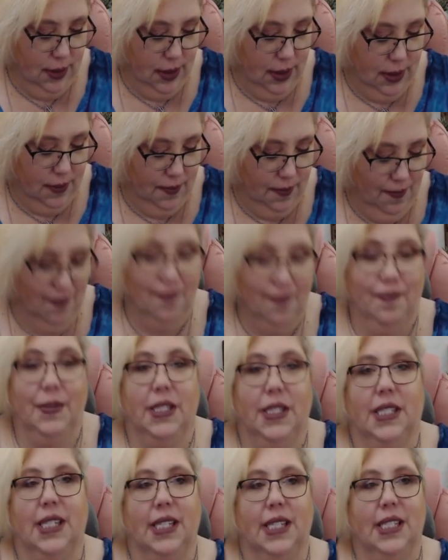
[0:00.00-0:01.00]

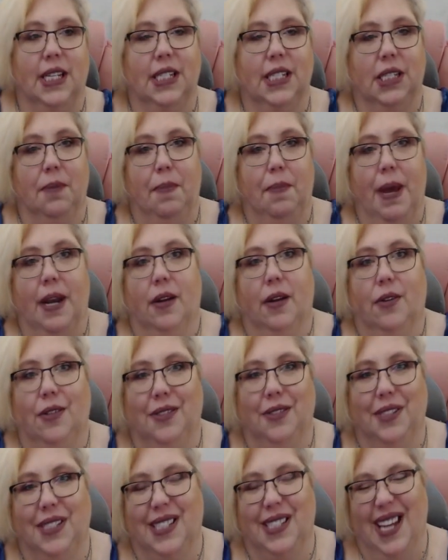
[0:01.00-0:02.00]
it's the Six of
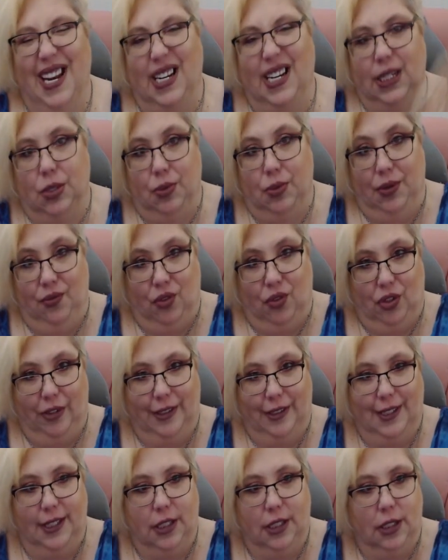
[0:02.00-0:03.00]
Pentacles and it's reversed.